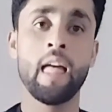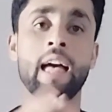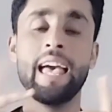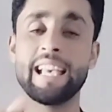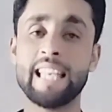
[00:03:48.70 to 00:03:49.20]

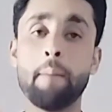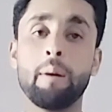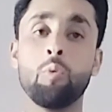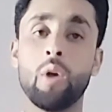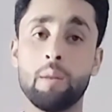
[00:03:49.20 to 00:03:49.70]

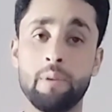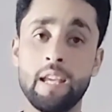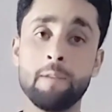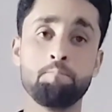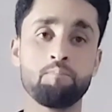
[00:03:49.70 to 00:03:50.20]
Example will
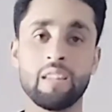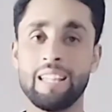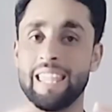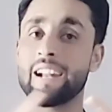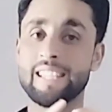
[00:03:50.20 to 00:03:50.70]
be,
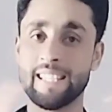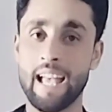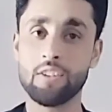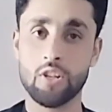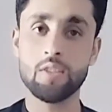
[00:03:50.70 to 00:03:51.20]
there is a
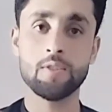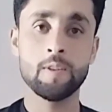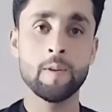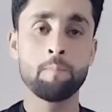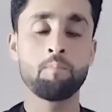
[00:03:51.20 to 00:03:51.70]

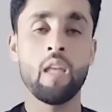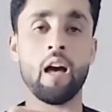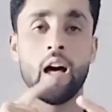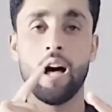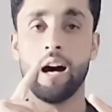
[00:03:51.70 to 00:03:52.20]
sentence,
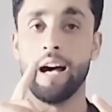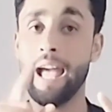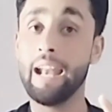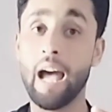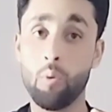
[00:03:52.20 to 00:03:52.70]

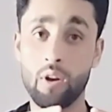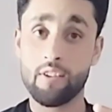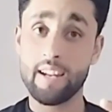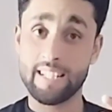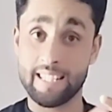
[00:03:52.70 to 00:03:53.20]
and I will
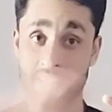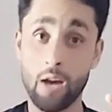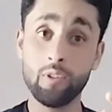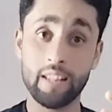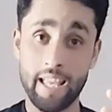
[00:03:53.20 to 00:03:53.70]
write it
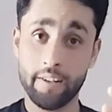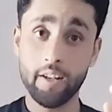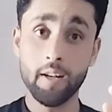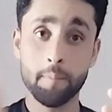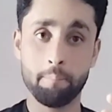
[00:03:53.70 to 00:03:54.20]
down
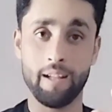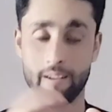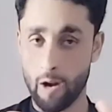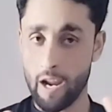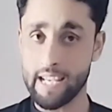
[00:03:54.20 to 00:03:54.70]
later,
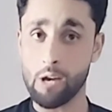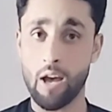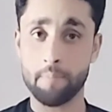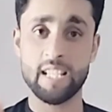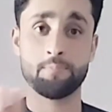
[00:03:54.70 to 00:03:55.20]
but right now
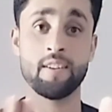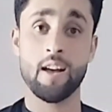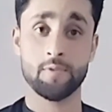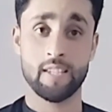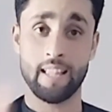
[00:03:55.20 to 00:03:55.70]
I'm just
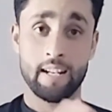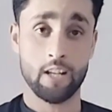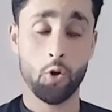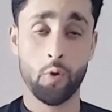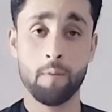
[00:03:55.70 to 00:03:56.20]
pronouncing
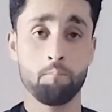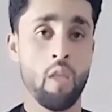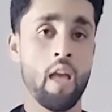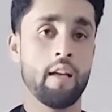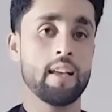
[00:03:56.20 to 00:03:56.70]
that,
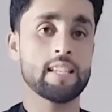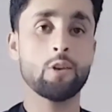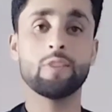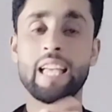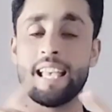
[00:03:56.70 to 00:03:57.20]
okay?
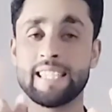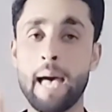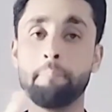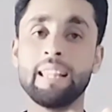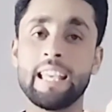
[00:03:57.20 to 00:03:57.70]
So the
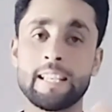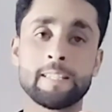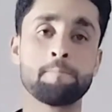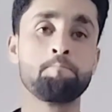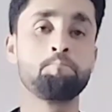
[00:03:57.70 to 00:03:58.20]
example
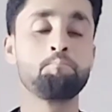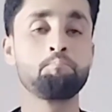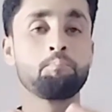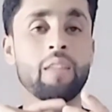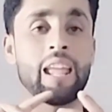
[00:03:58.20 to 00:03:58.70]
is,
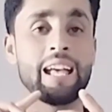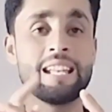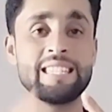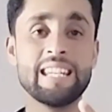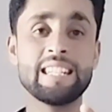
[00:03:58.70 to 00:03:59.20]

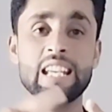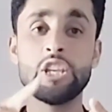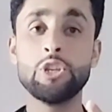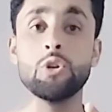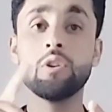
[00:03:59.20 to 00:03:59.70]
did you